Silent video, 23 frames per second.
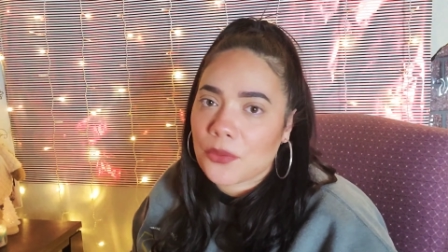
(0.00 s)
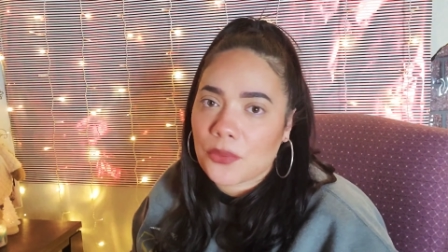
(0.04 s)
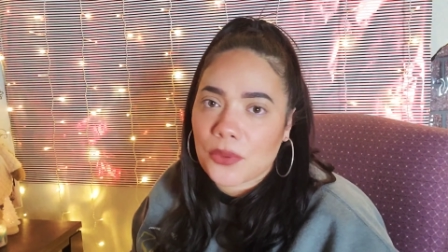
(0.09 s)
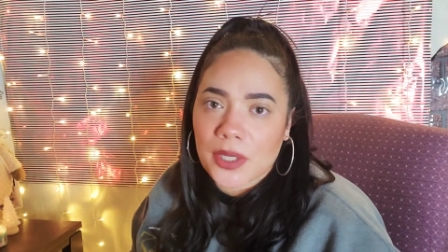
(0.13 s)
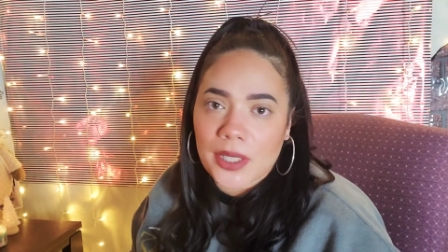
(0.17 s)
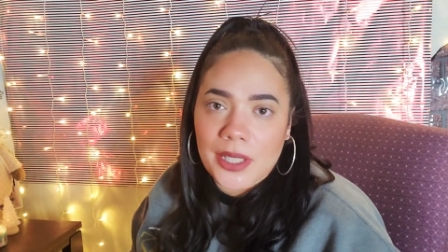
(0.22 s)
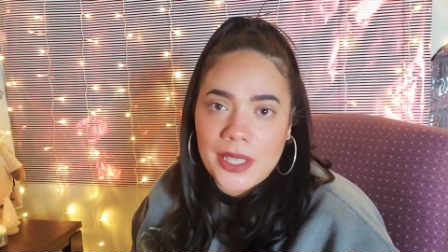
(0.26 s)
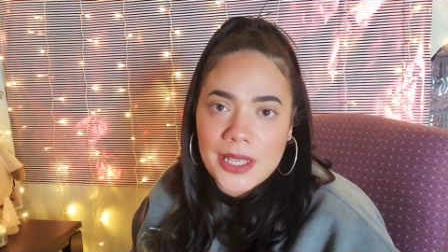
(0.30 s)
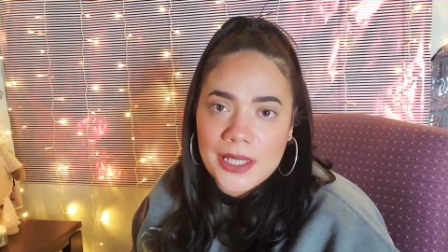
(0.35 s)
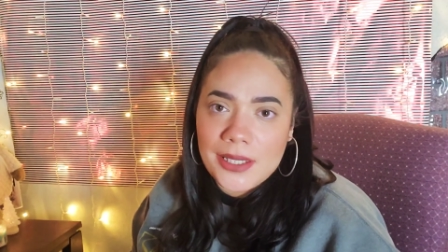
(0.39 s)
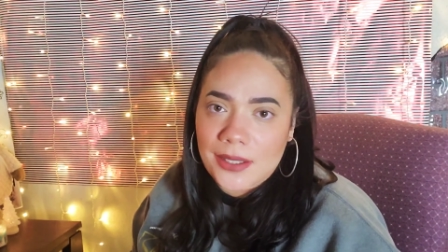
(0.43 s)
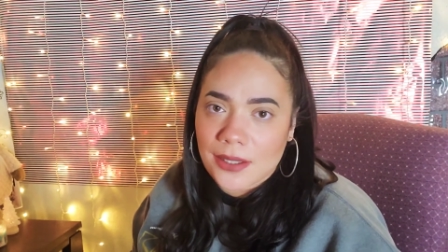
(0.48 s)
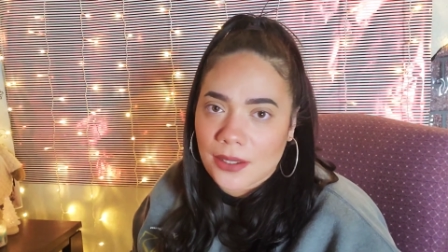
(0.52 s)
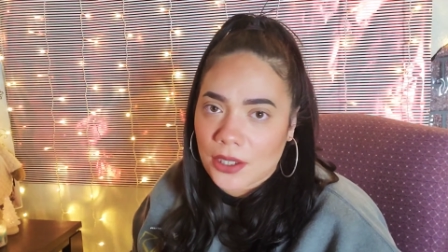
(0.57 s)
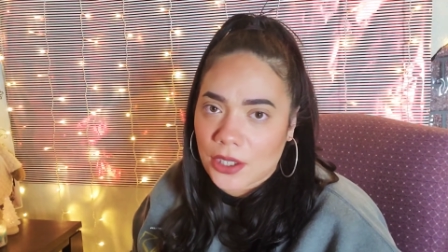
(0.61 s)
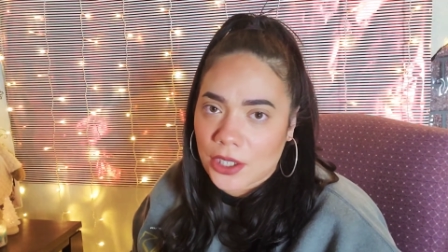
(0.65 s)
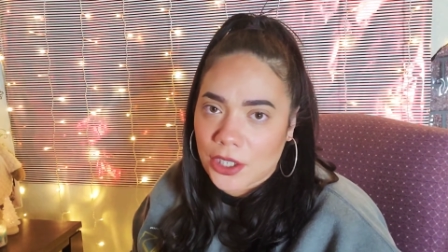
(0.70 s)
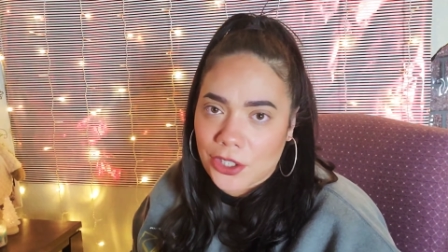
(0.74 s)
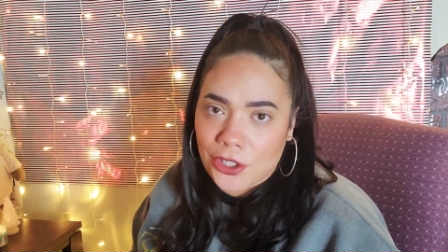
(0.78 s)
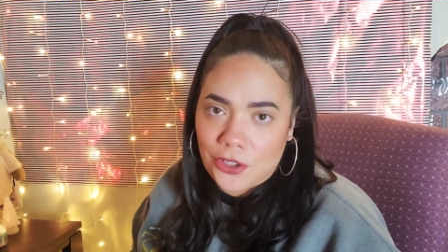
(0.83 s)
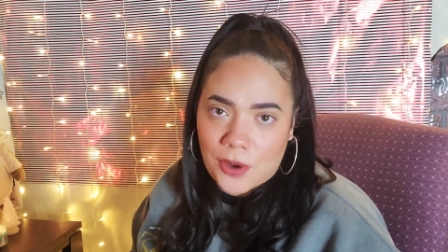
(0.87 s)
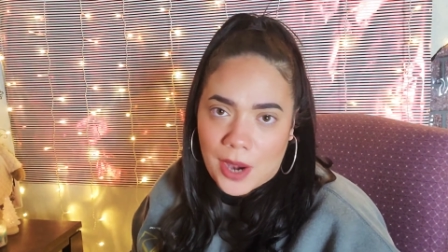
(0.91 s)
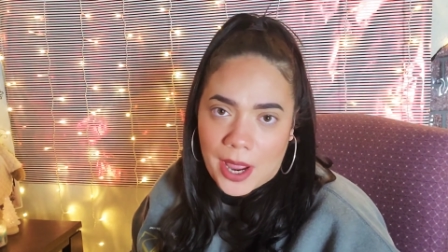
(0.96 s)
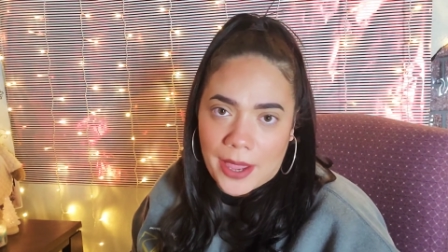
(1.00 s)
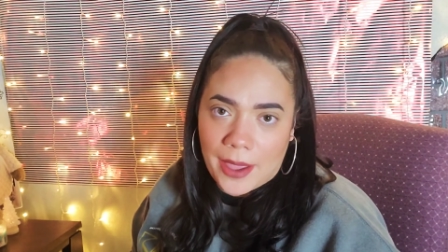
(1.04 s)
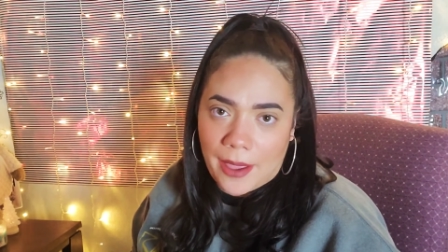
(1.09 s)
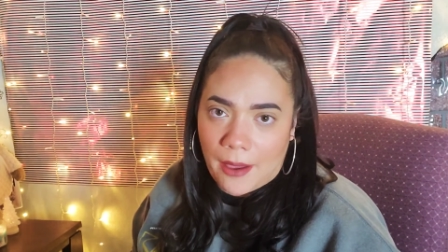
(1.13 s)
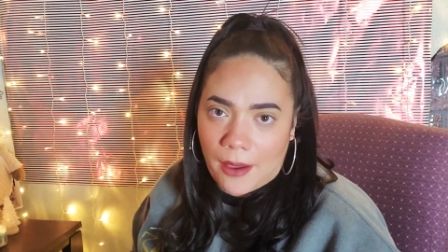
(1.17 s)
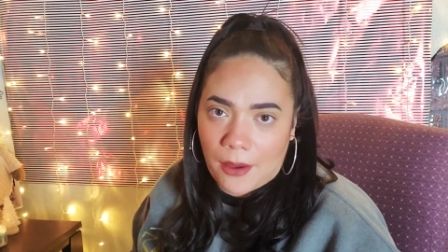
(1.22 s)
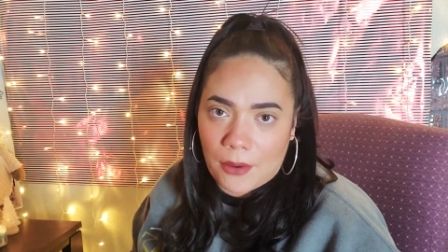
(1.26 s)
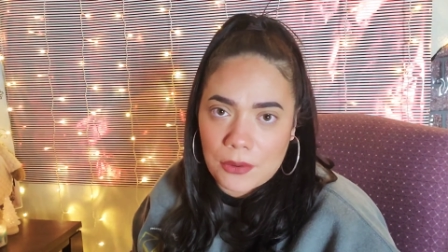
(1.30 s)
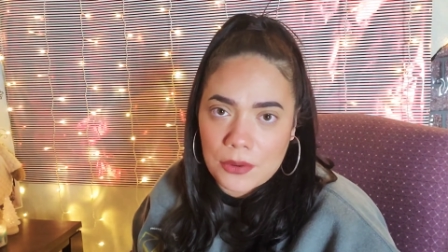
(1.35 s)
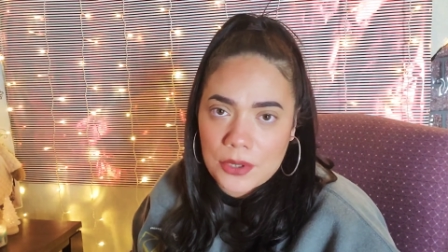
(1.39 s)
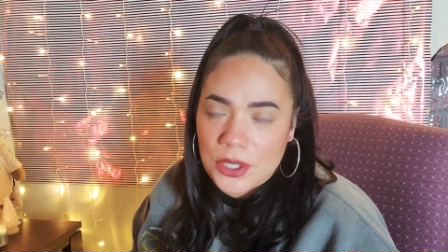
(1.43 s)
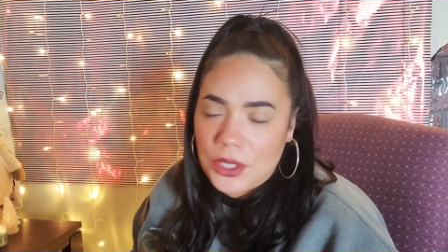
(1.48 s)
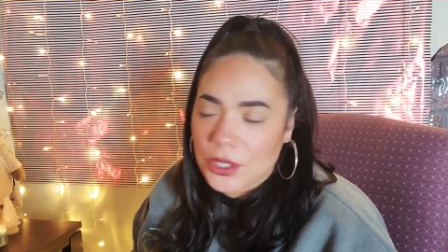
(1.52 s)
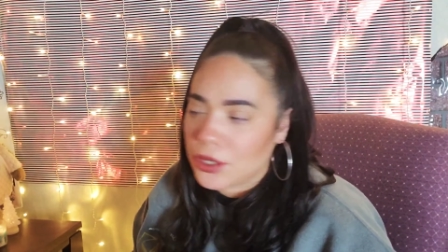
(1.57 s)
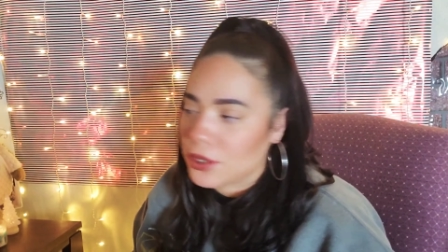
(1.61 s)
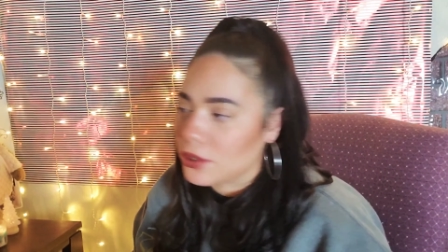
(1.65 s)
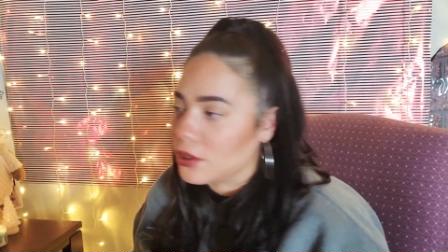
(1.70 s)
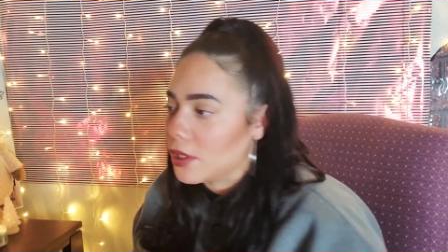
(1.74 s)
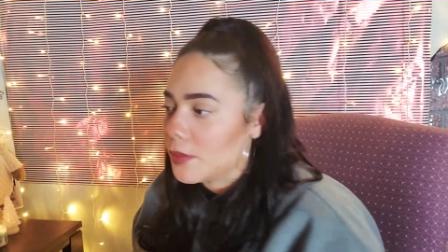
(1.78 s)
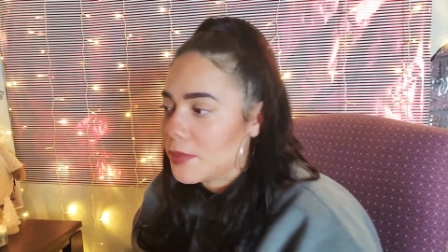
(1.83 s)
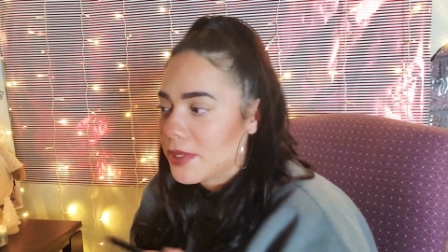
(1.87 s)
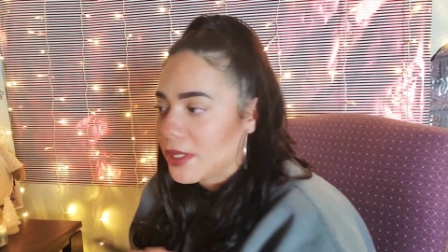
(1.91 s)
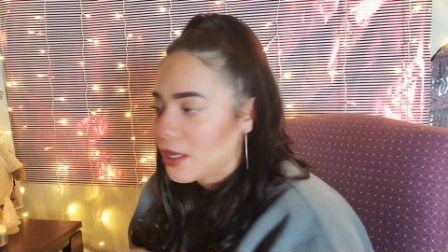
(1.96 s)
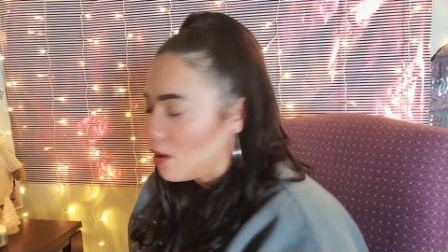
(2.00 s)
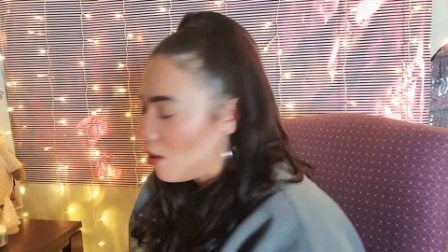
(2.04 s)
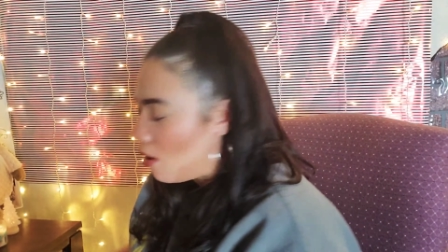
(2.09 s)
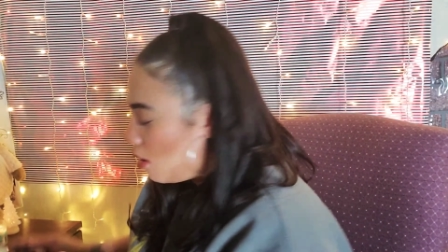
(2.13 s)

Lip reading: really isn't going to dry out your lips at